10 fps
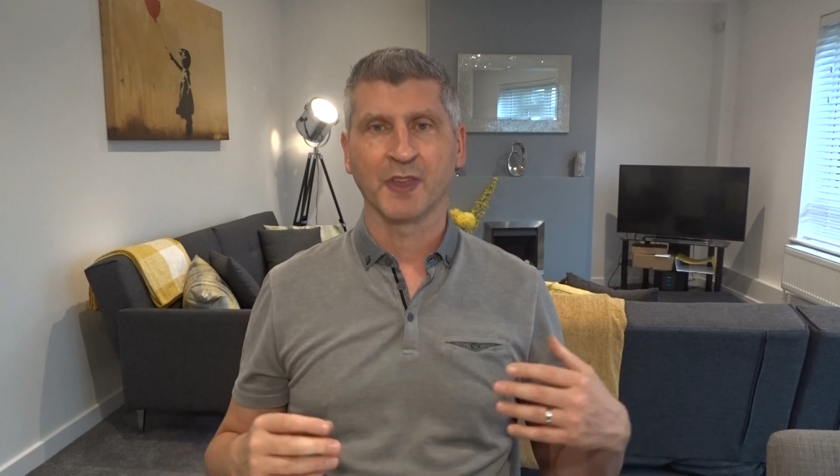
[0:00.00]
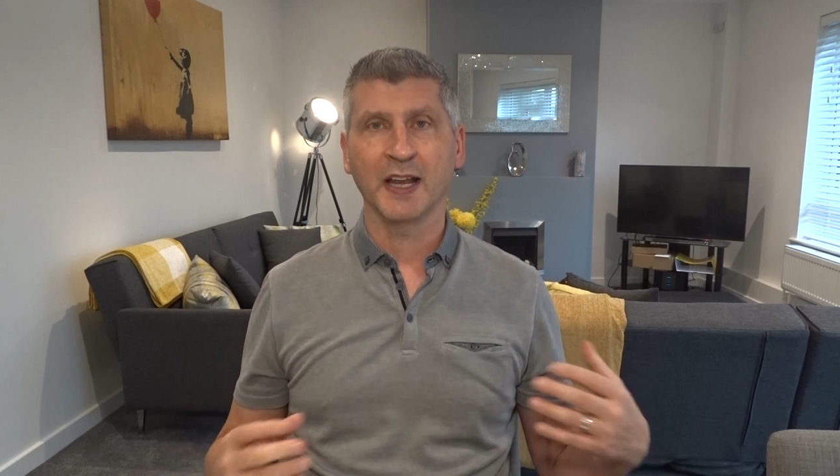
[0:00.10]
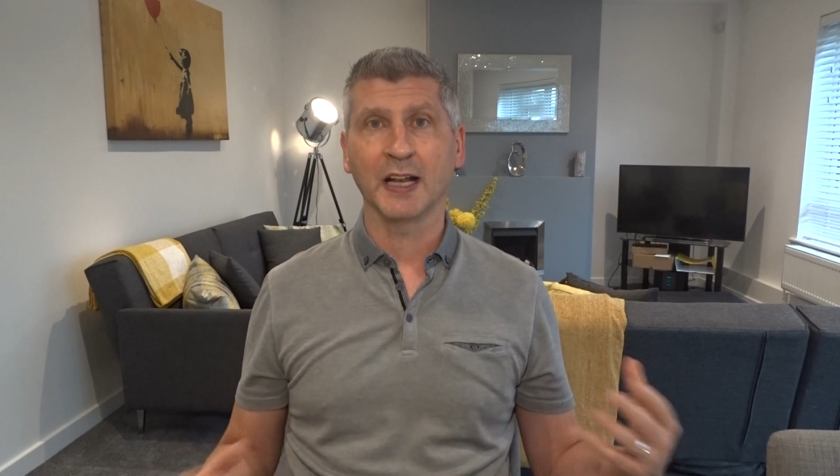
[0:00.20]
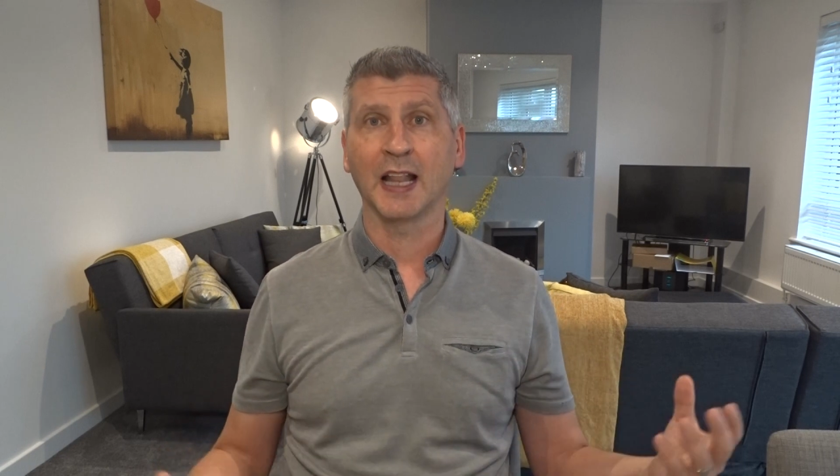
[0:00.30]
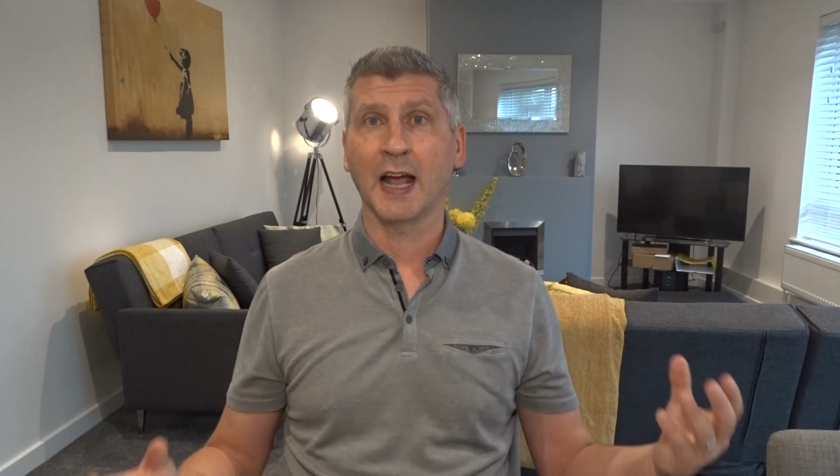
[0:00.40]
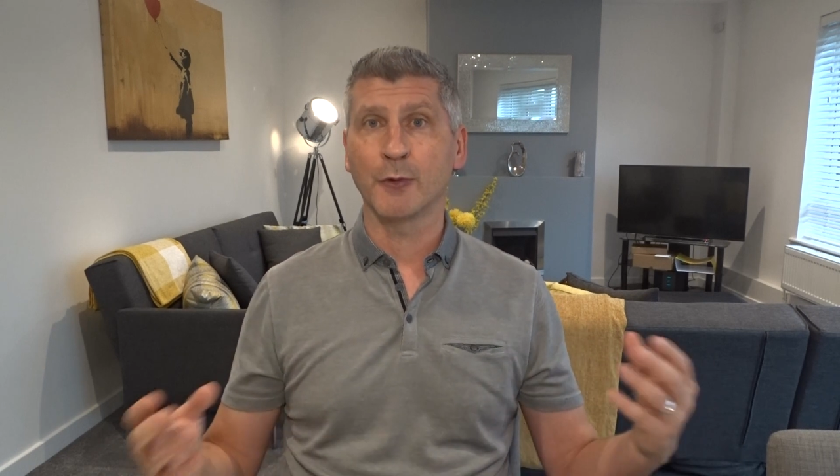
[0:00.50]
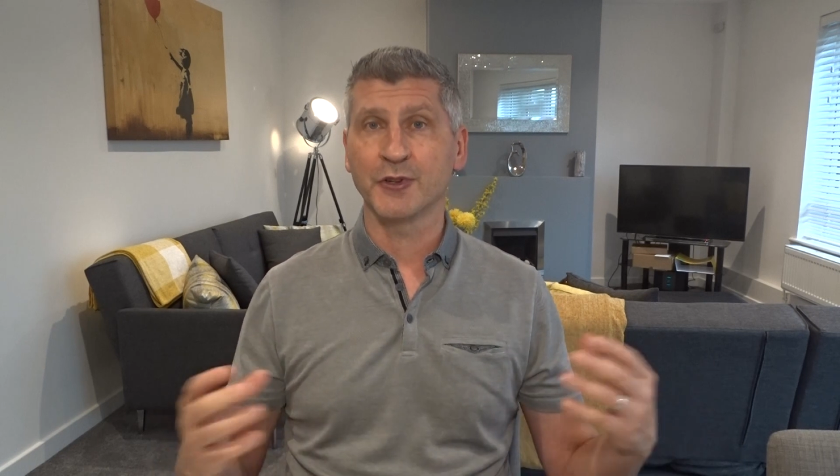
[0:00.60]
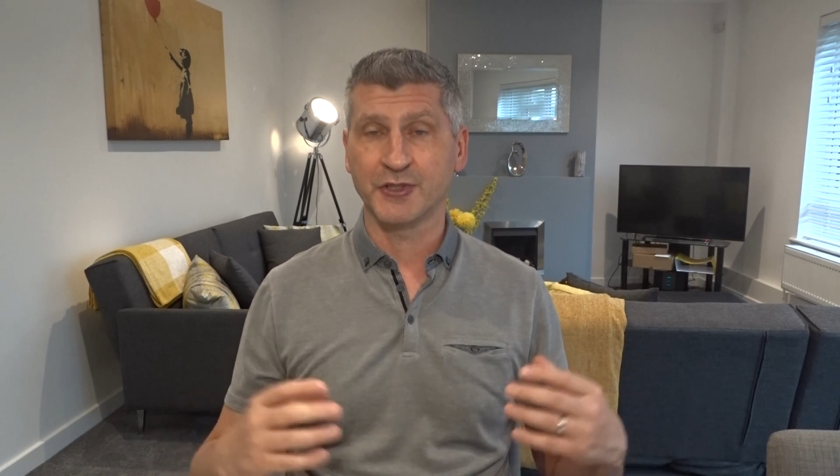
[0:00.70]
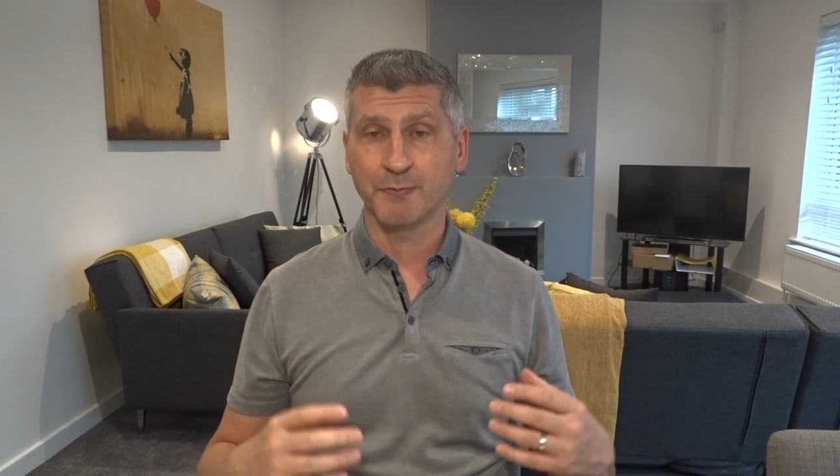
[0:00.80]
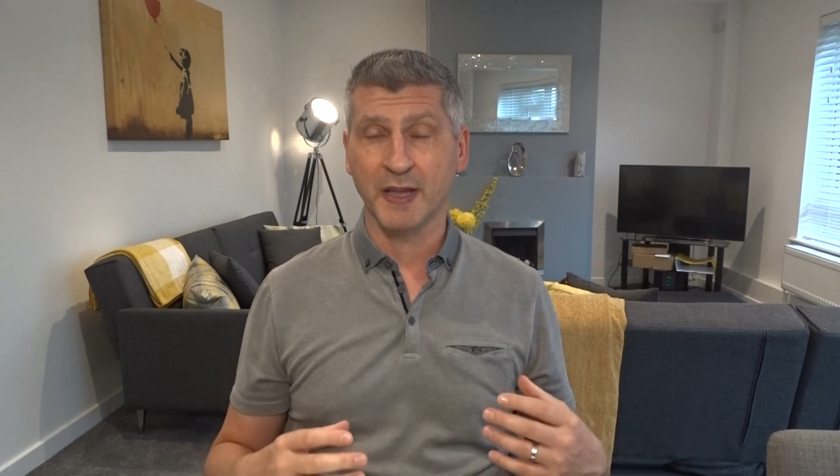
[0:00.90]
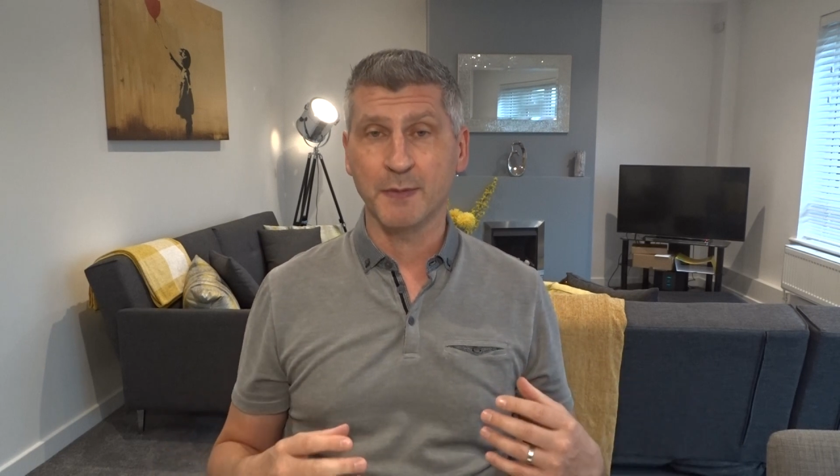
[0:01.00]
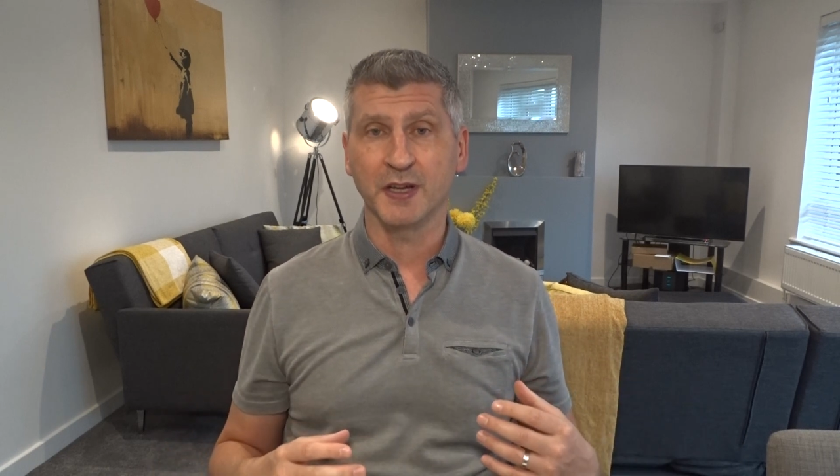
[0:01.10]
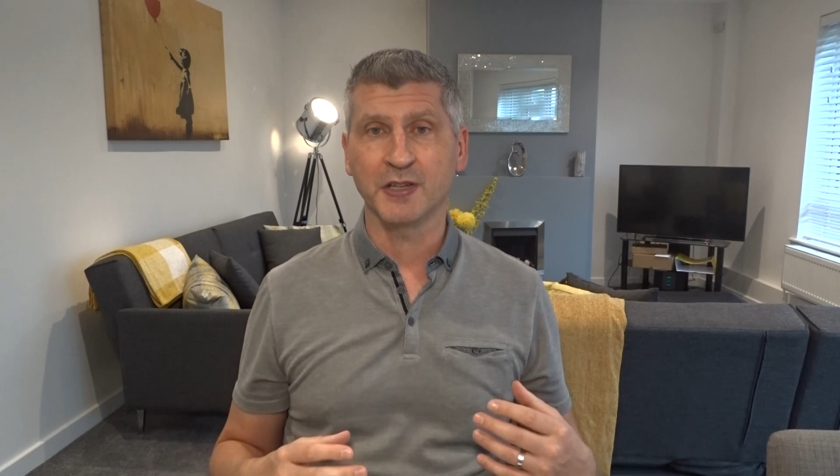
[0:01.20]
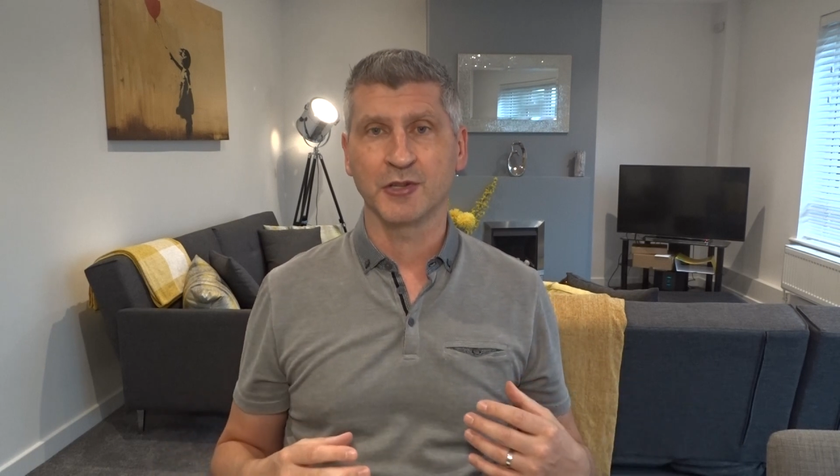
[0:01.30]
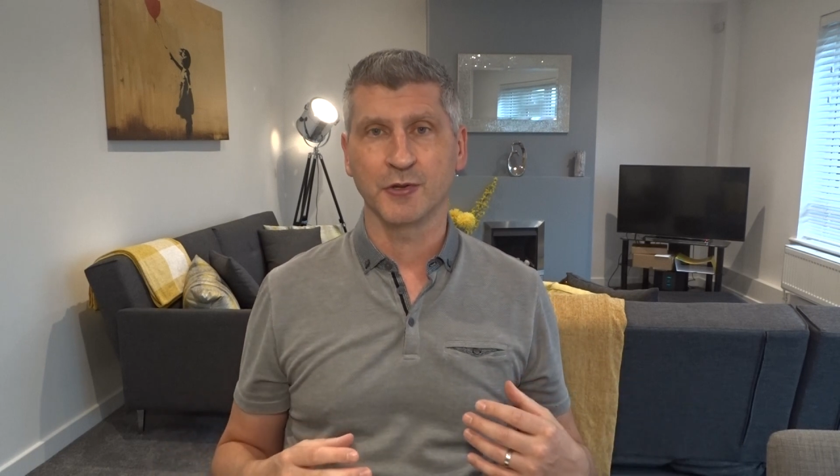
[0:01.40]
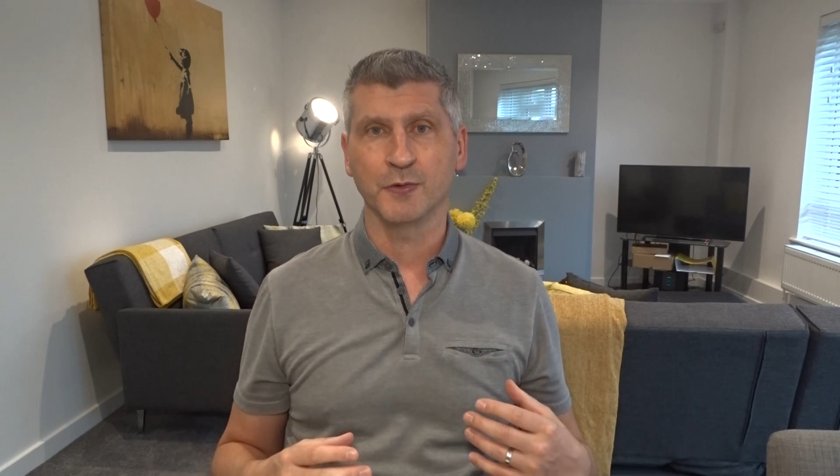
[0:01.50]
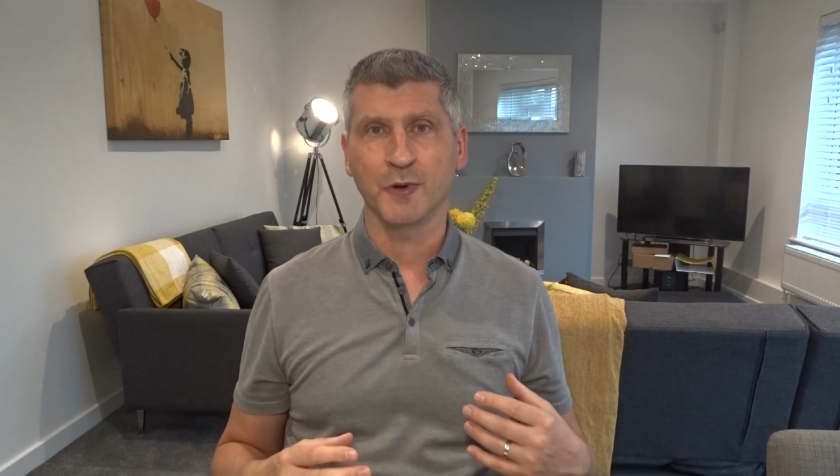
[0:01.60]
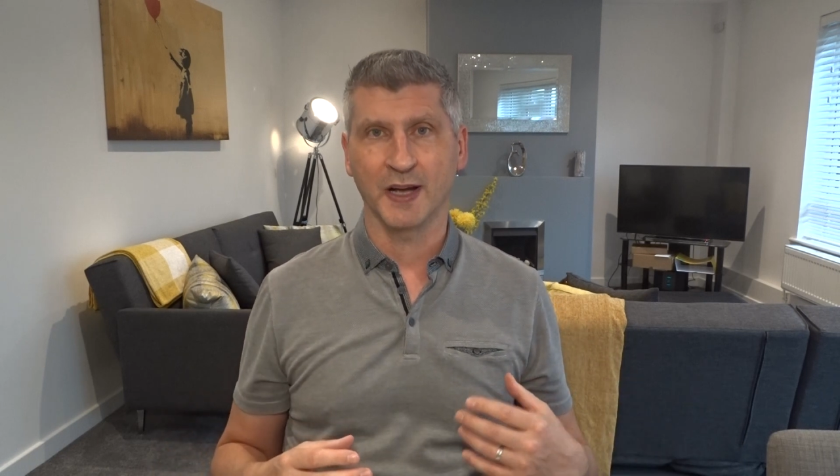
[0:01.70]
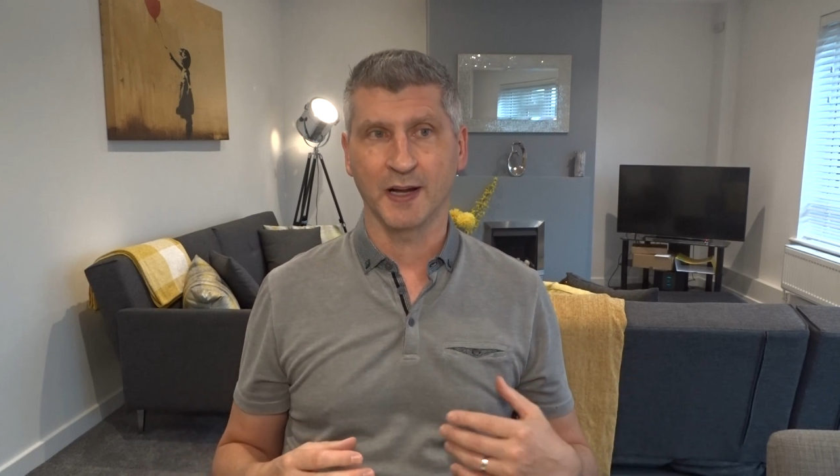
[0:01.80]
it'll allow us maybe to